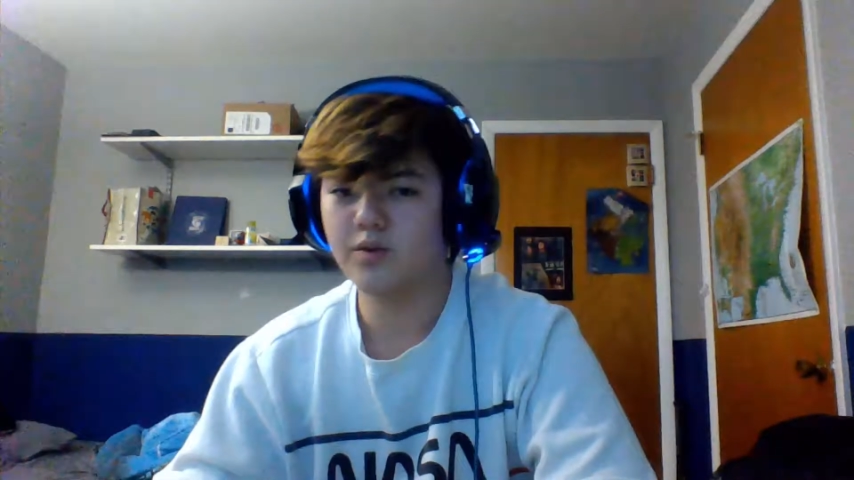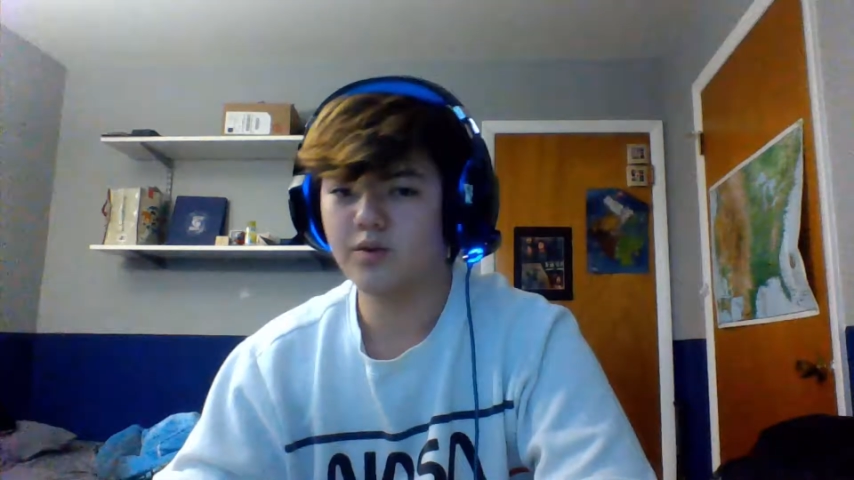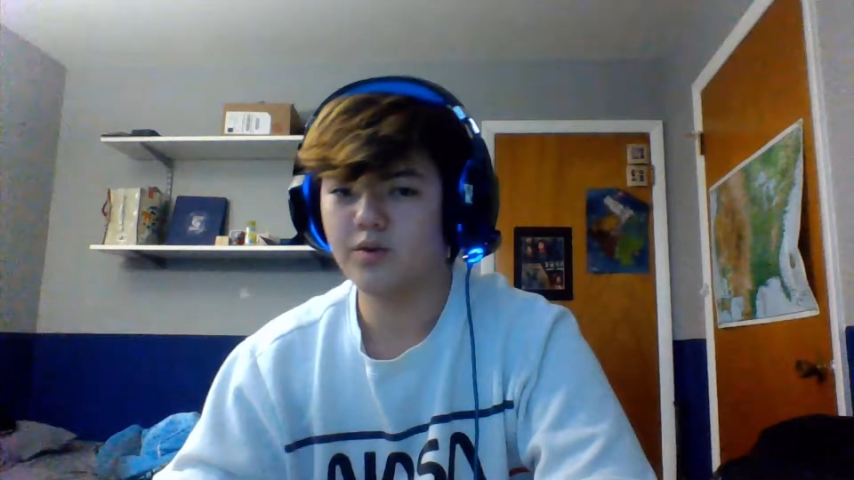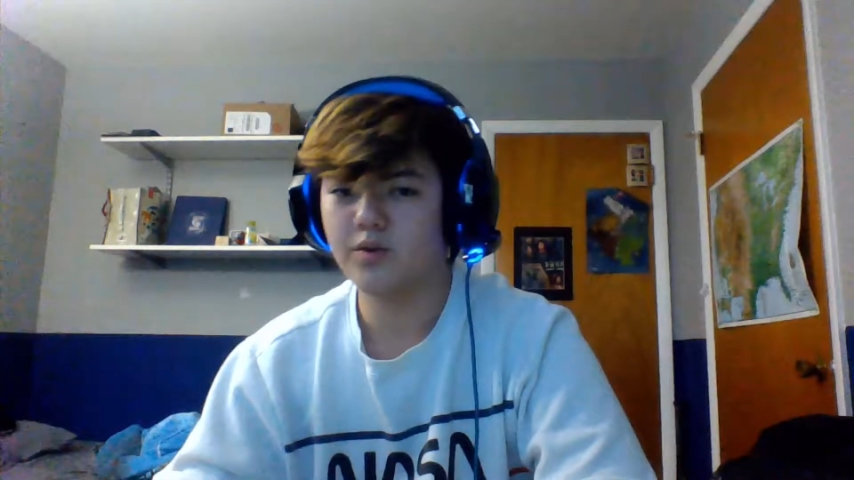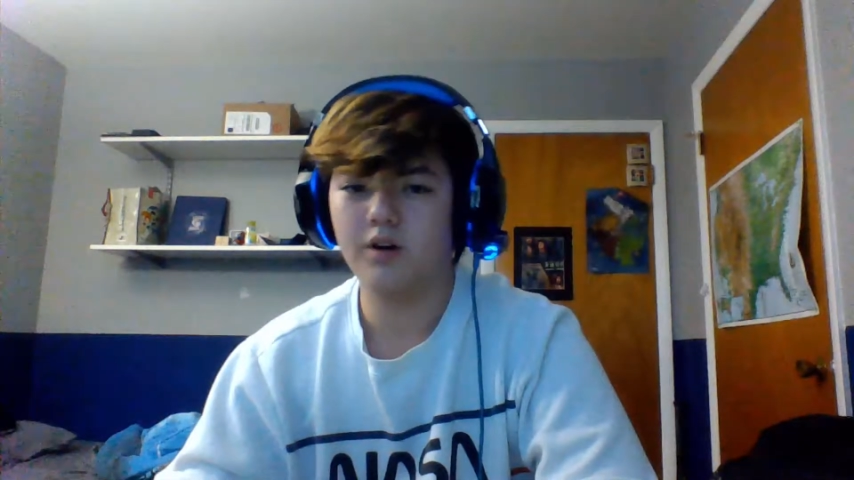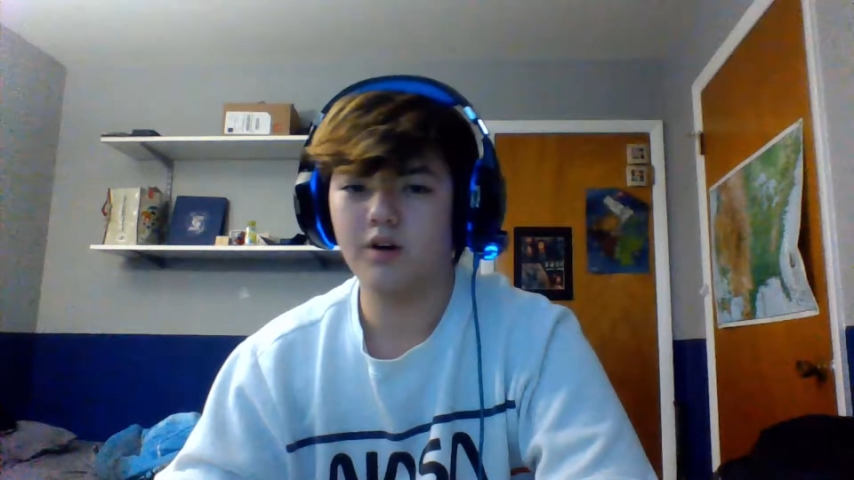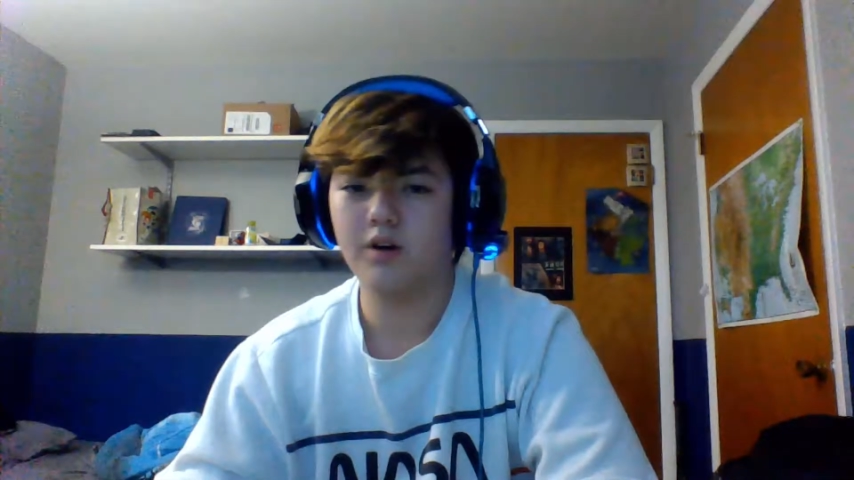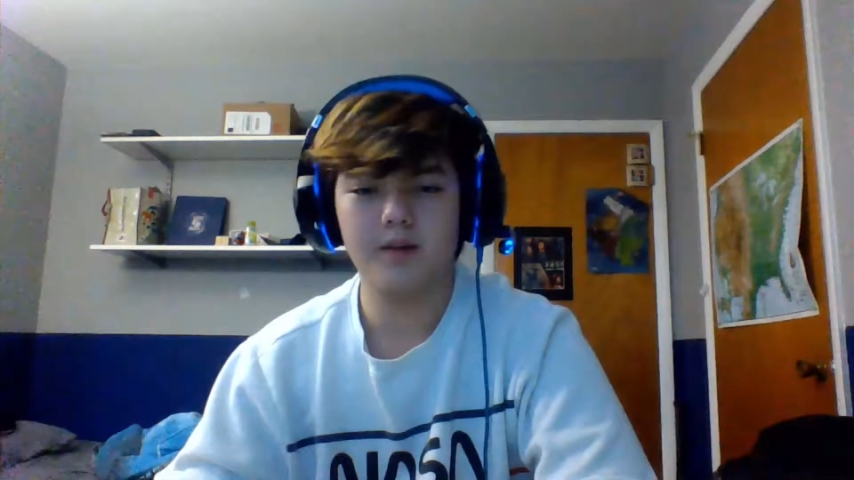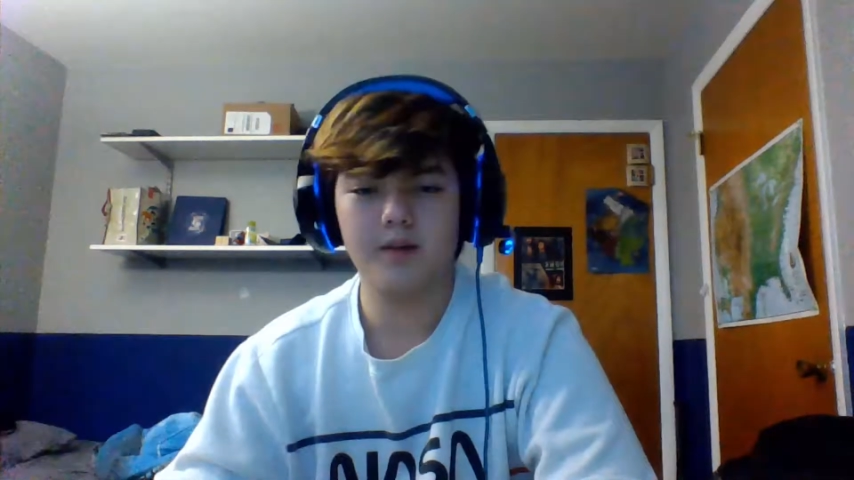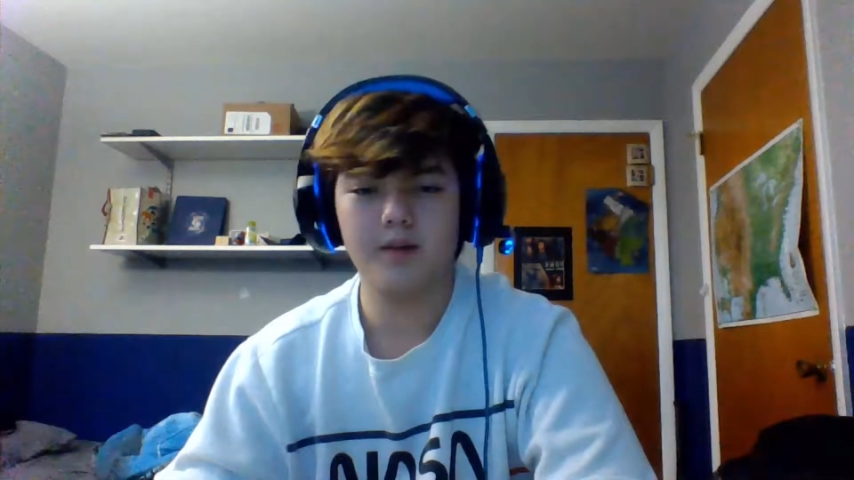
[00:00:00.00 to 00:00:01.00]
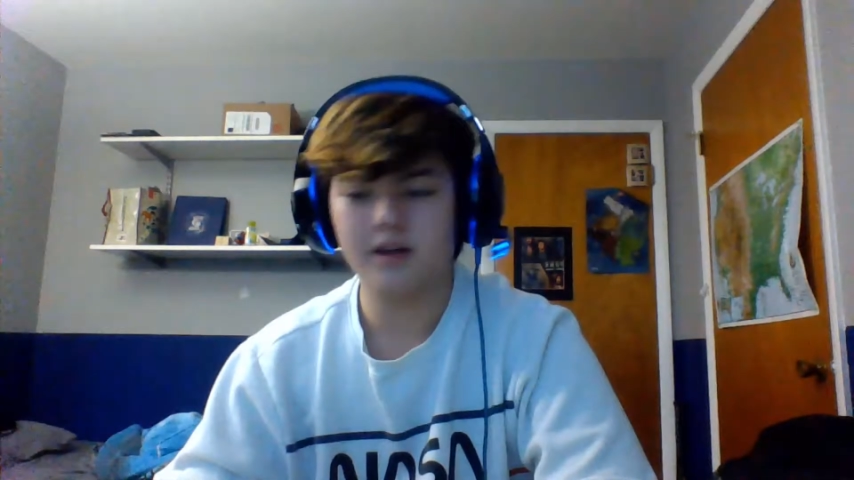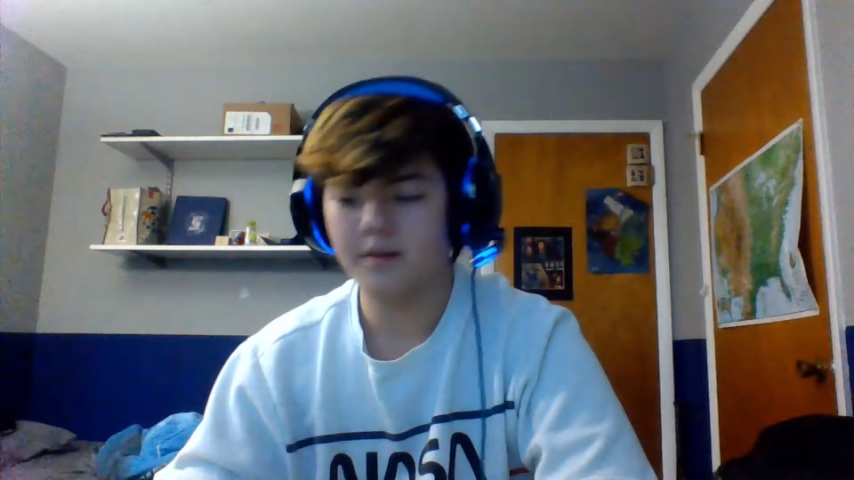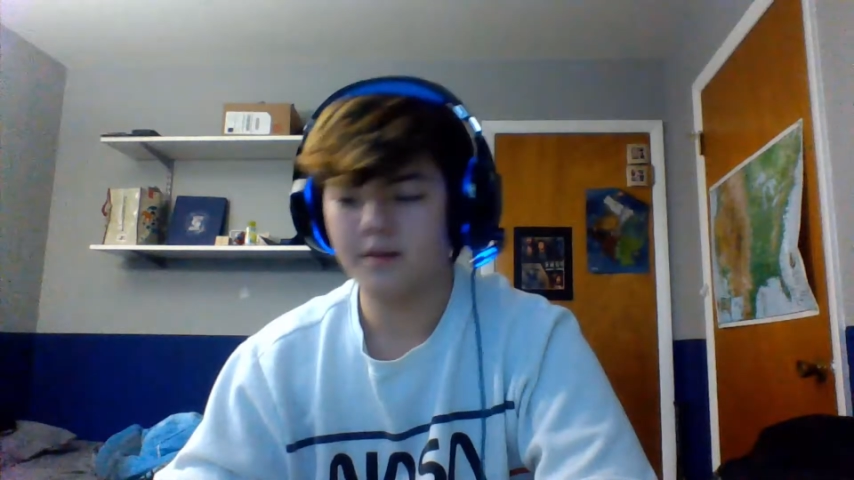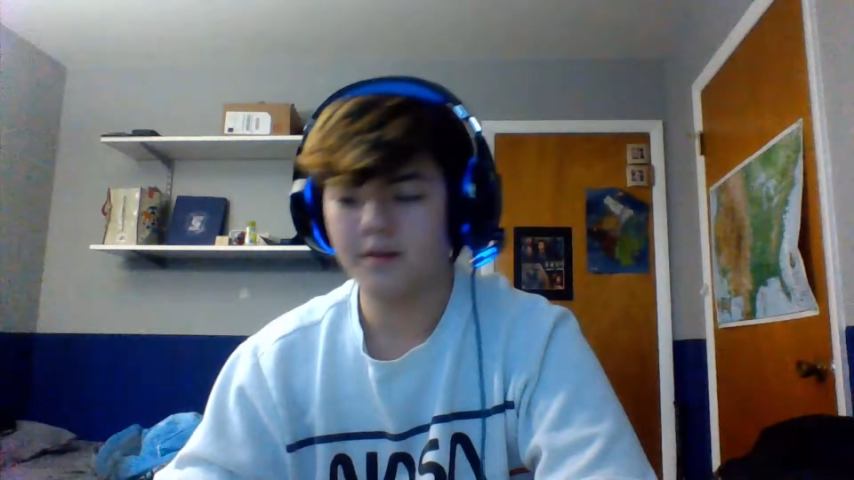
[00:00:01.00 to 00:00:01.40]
little hologram meeting,